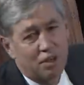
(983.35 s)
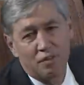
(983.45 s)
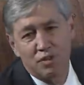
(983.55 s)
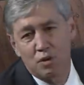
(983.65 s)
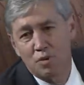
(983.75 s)

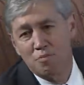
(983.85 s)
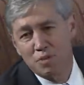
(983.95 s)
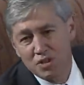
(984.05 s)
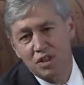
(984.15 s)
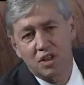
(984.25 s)
if you are
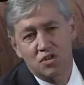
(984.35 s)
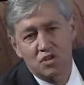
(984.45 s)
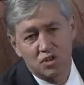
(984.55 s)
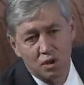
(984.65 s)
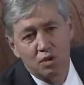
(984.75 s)
missing a
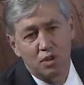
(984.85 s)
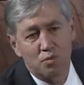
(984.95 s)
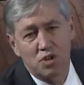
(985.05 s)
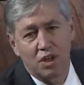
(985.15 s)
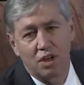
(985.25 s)
sodium
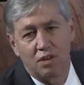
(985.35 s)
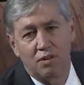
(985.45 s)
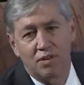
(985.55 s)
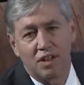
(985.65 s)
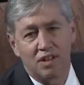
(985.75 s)

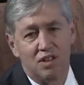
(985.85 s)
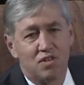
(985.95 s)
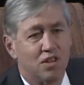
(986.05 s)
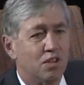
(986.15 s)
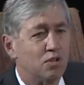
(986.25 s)
channel that
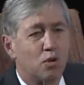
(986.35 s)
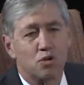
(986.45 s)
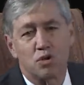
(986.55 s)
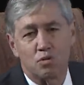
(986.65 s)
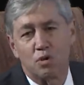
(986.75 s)
is in the
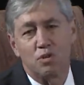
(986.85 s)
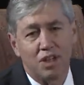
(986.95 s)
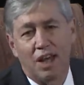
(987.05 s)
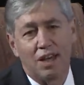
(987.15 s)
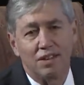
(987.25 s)
dorsal root
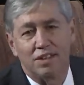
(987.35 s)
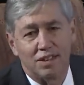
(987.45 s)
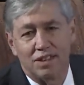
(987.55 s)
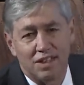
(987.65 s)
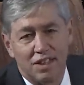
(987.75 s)

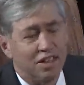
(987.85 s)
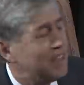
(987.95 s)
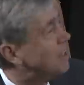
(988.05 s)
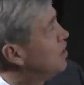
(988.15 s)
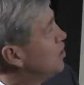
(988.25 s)
ganglia
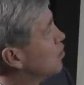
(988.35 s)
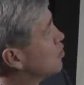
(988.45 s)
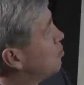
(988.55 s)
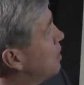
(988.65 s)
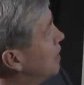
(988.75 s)
in uh, your
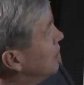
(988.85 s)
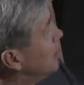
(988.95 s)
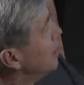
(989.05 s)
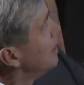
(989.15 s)
spine,